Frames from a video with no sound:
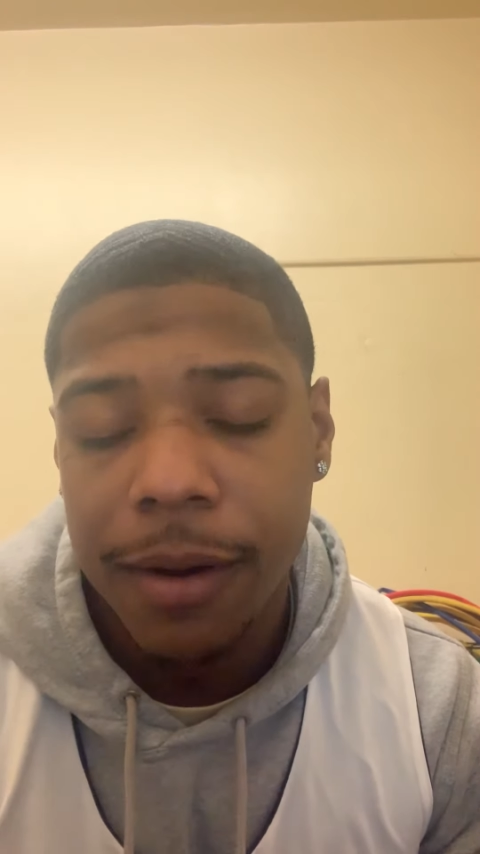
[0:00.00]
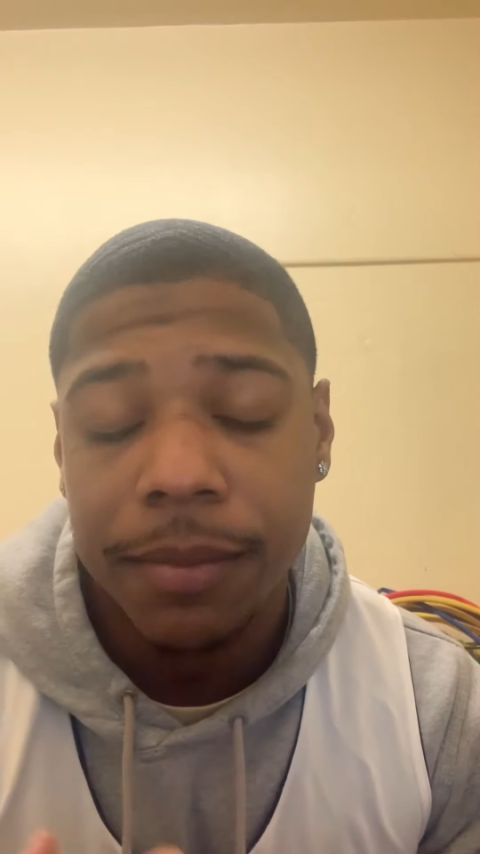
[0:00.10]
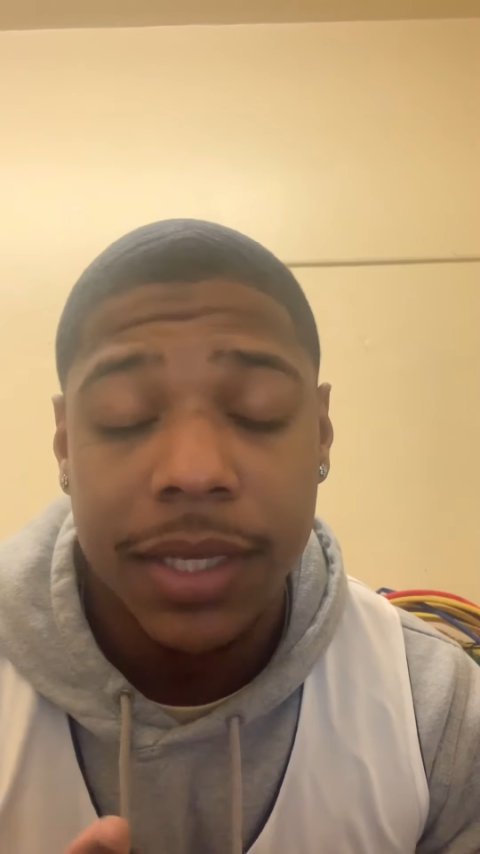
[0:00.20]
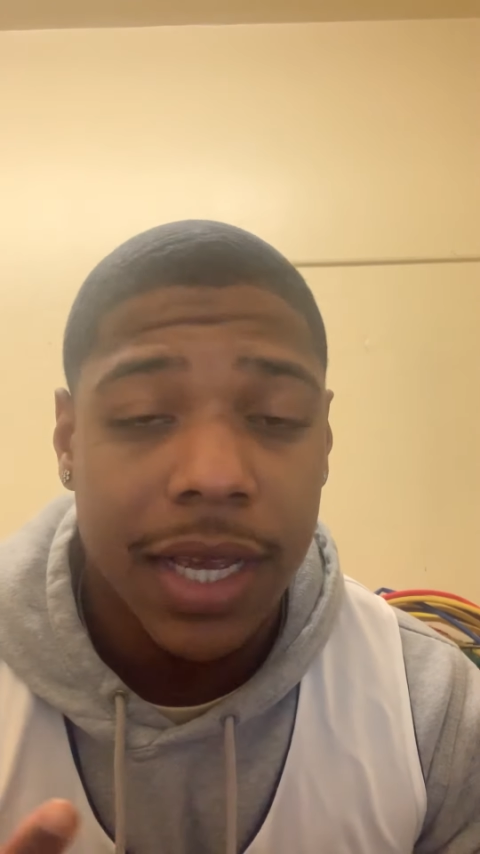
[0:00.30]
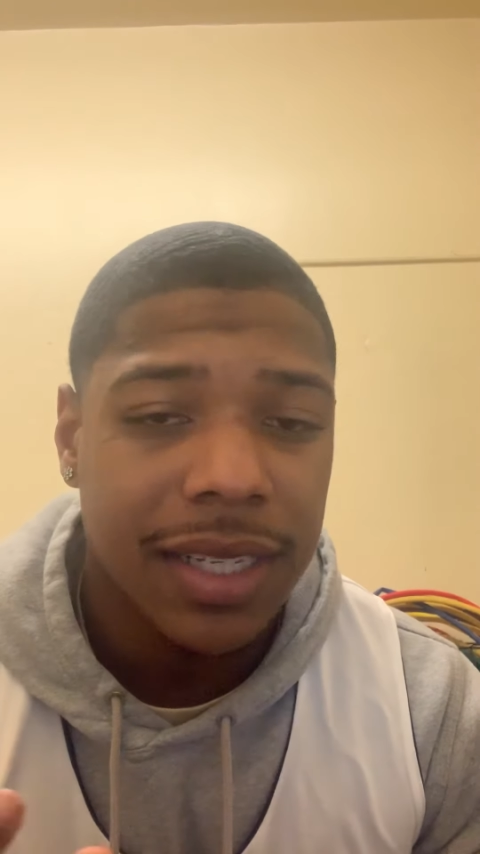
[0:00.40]

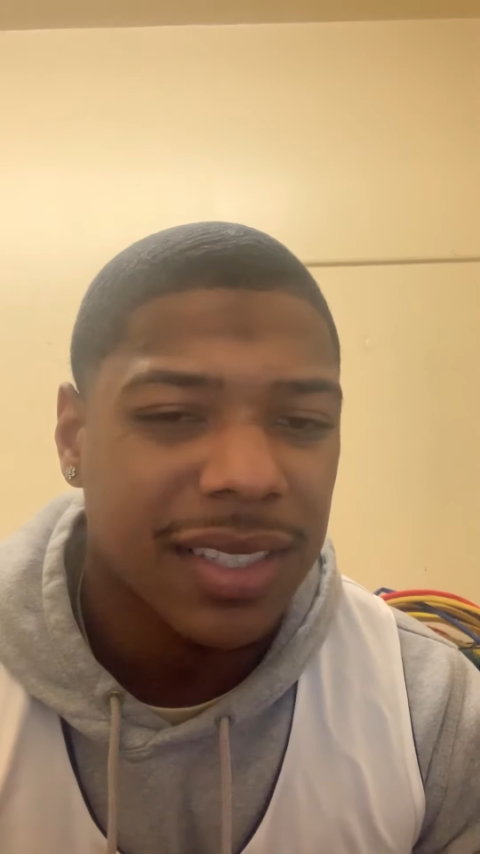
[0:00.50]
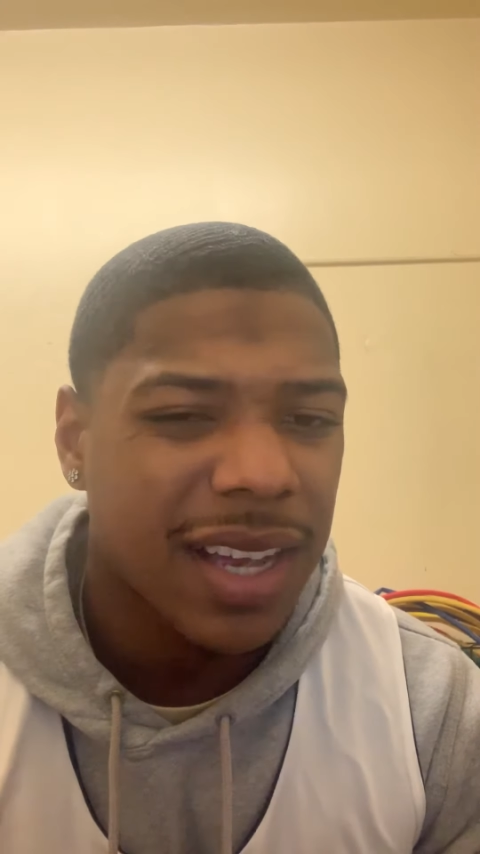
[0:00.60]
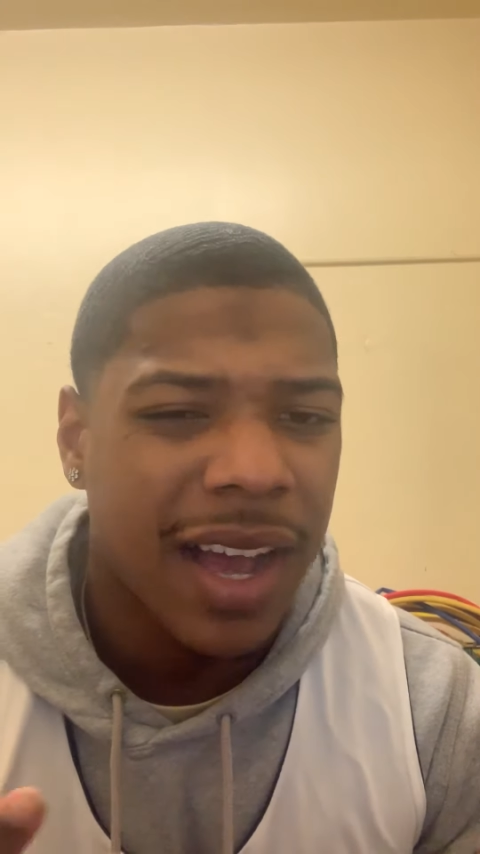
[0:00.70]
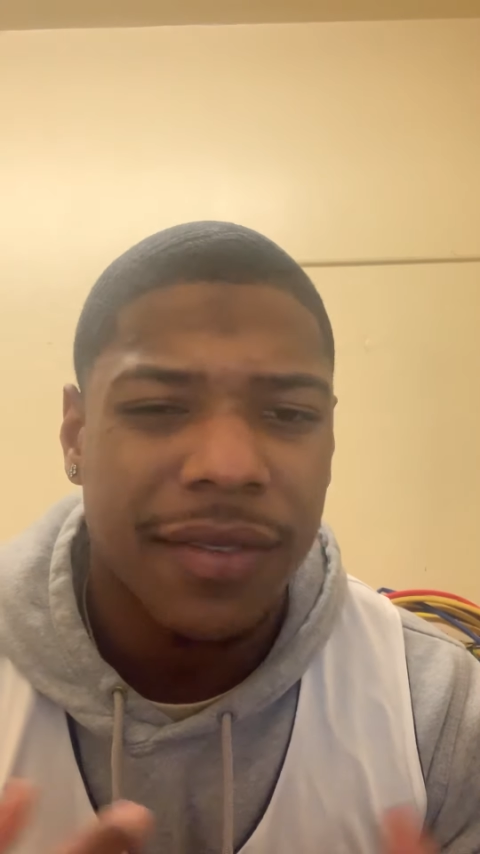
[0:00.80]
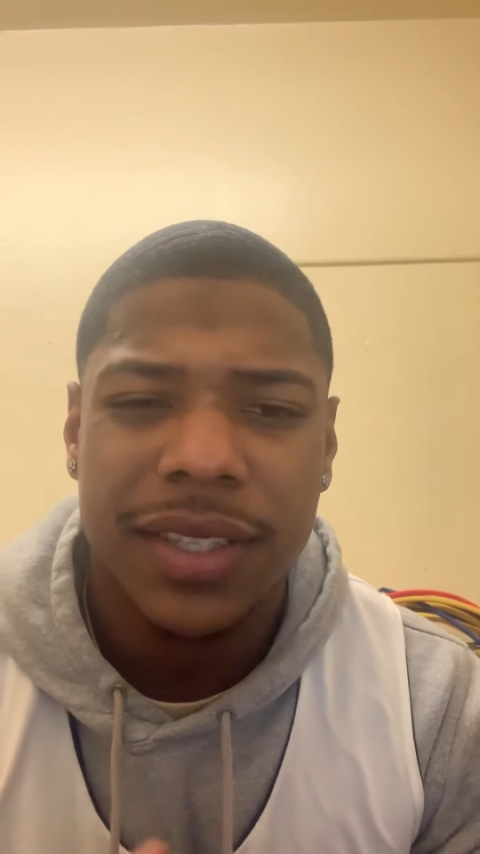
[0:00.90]
Yes,
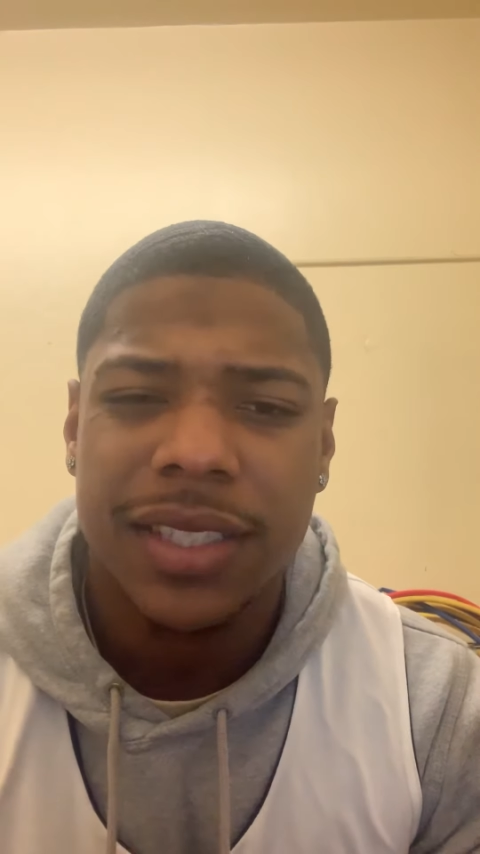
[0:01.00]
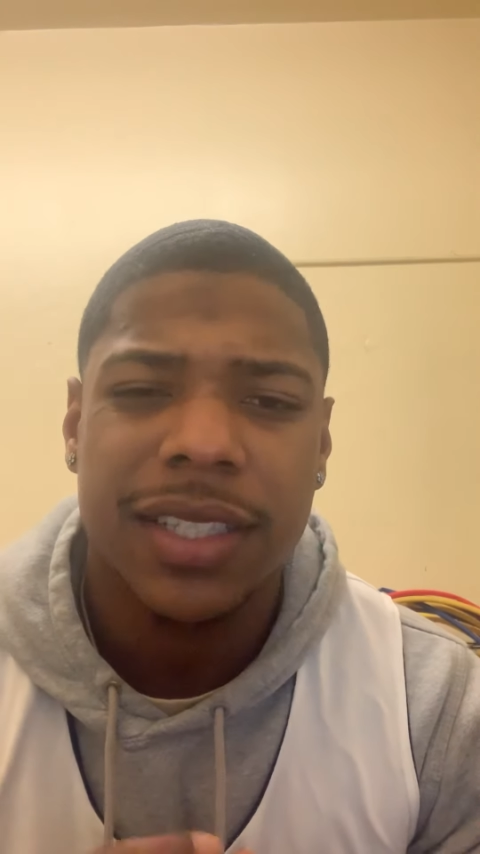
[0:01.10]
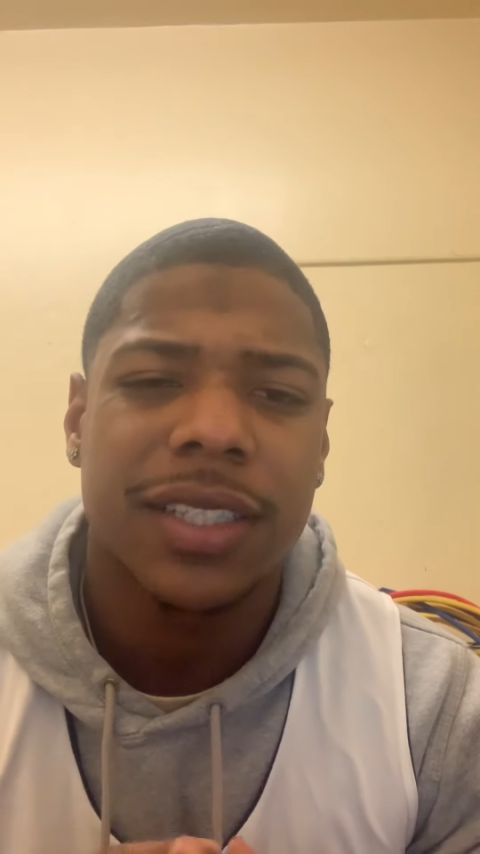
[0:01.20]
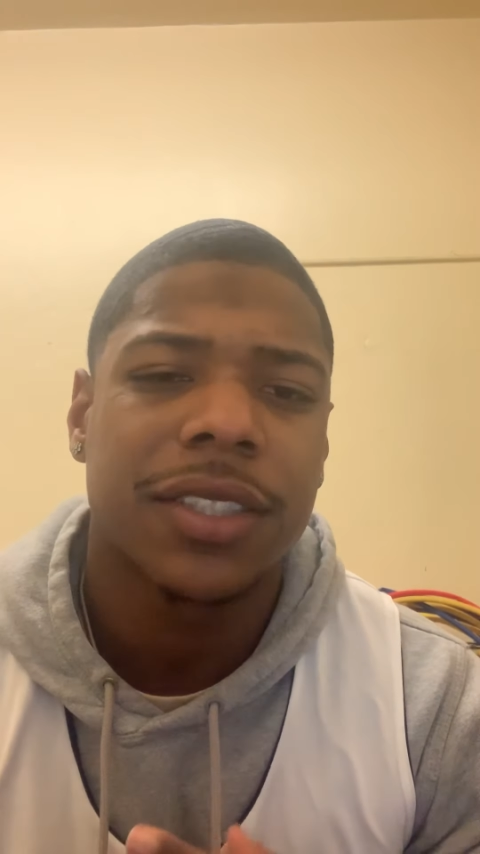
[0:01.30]
obviously,